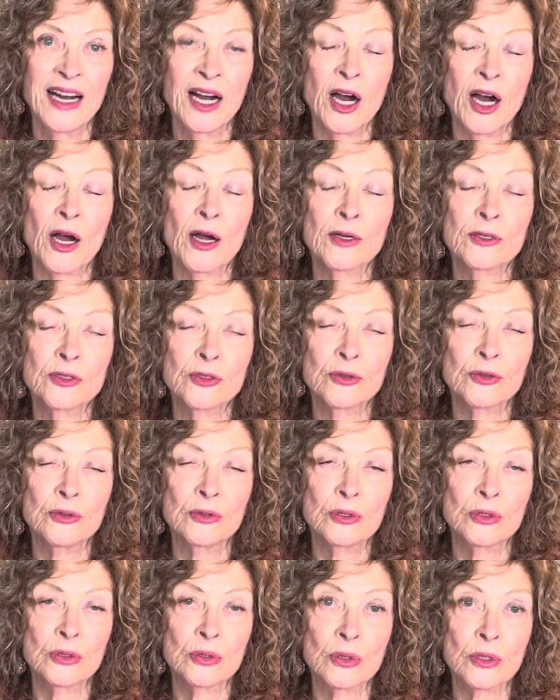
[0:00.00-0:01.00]
our true
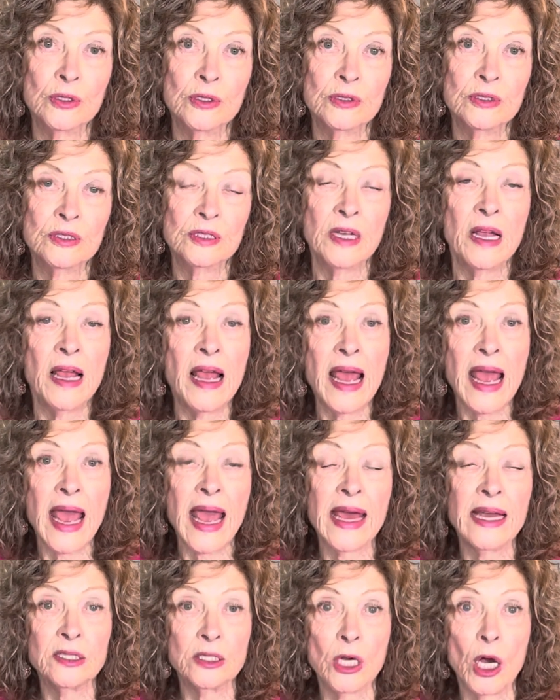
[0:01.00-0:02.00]
source
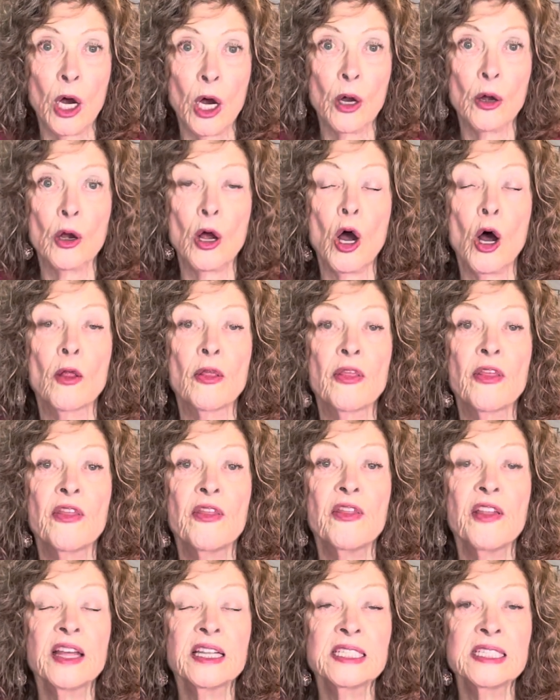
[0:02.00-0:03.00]
and our
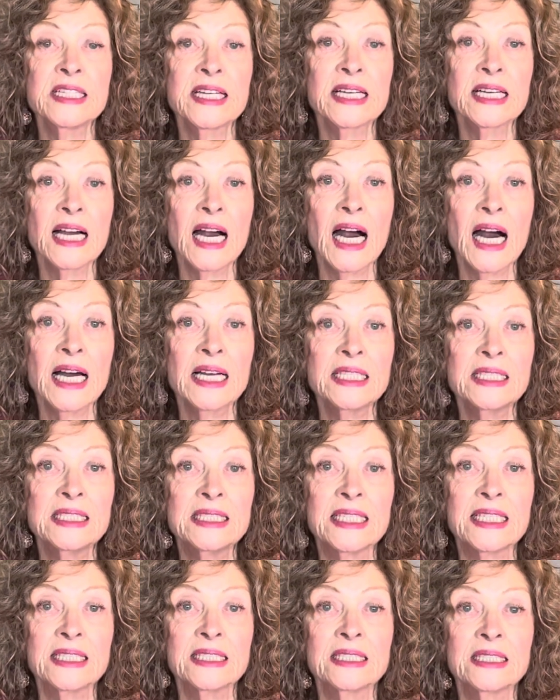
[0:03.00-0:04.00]
authentic
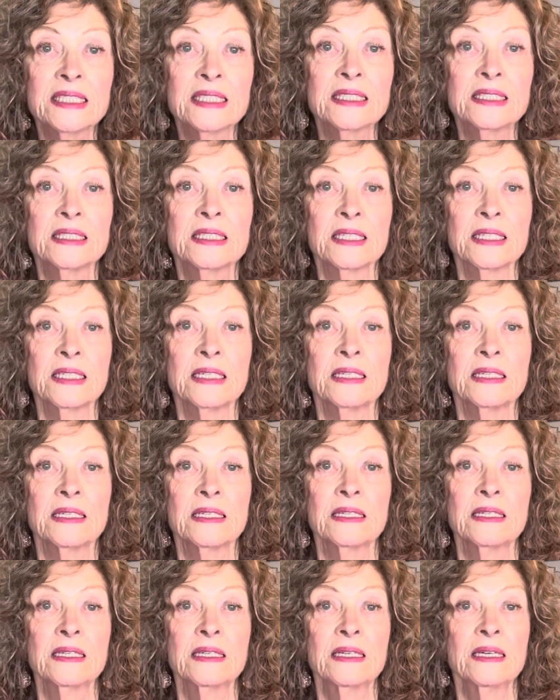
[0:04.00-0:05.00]
identity.
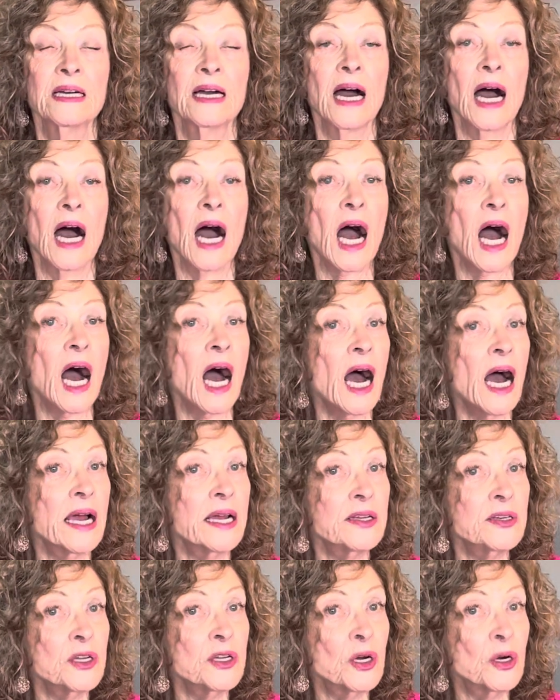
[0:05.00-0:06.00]
I
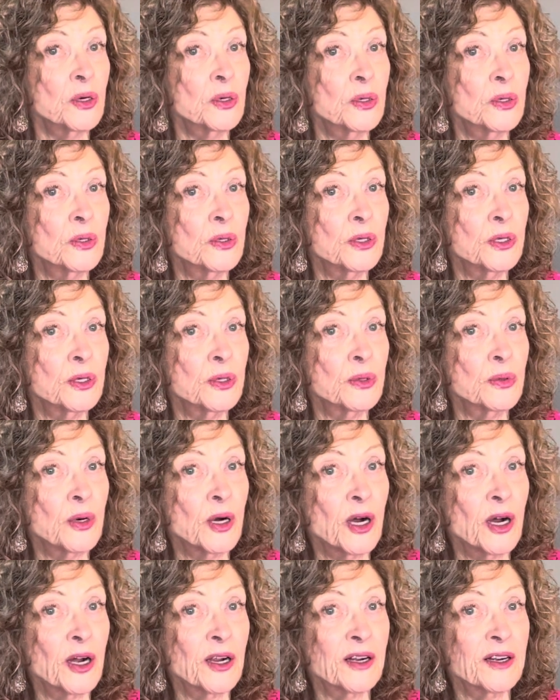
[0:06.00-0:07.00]
know who you
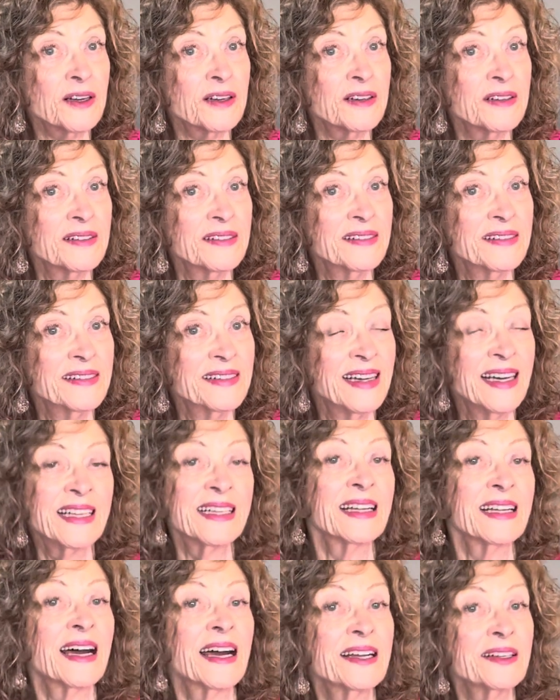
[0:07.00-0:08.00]
are,
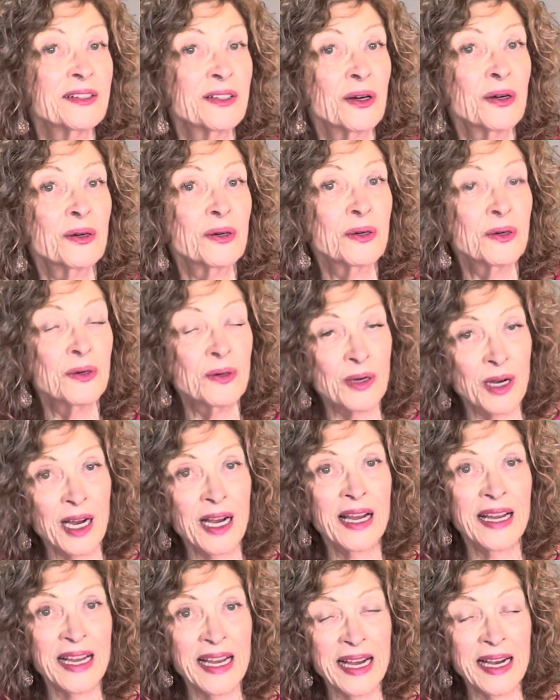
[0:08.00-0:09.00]
and I know who
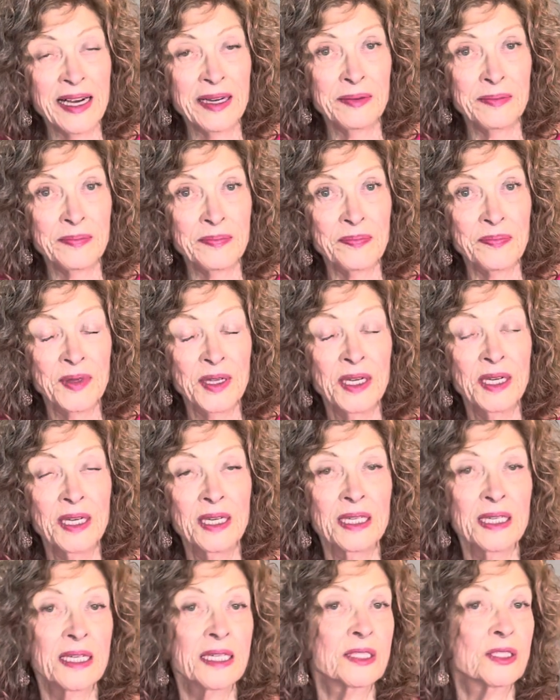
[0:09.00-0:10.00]
I am.
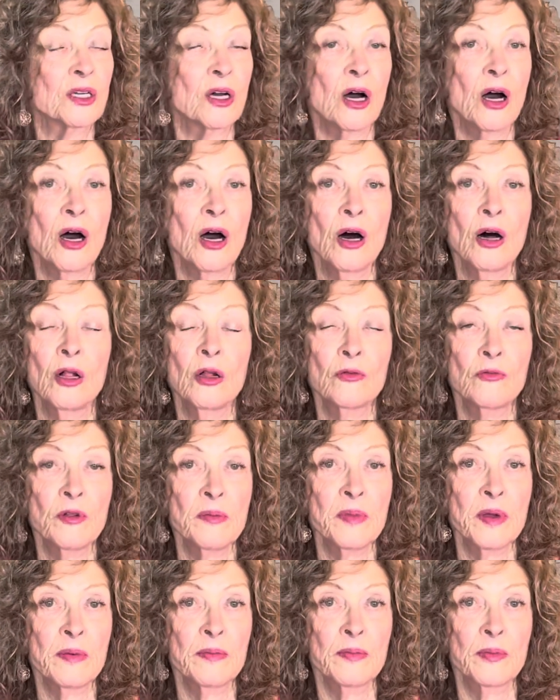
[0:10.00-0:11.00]
Let's all
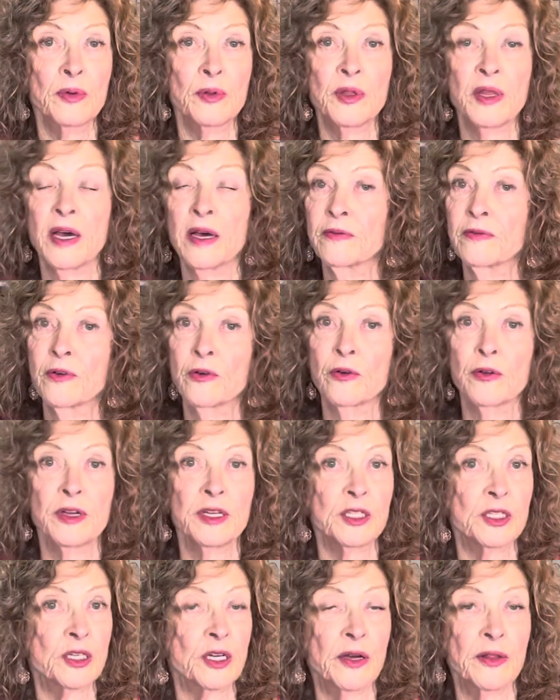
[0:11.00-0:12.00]
remember that for
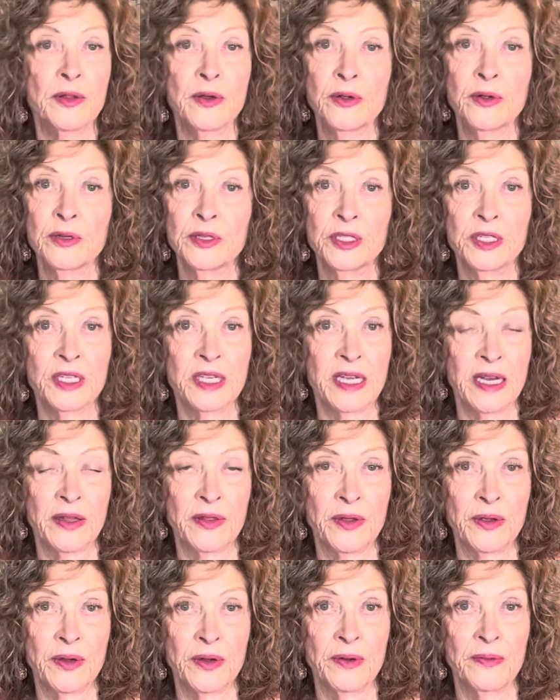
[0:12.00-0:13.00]
each other
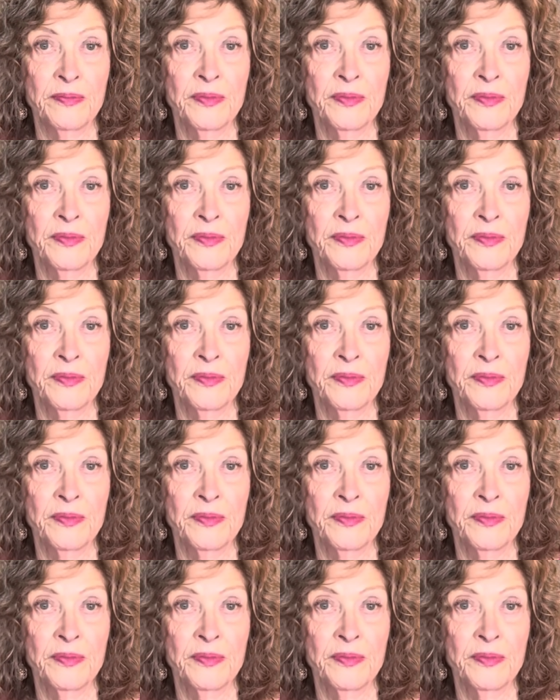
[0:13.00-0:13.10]
together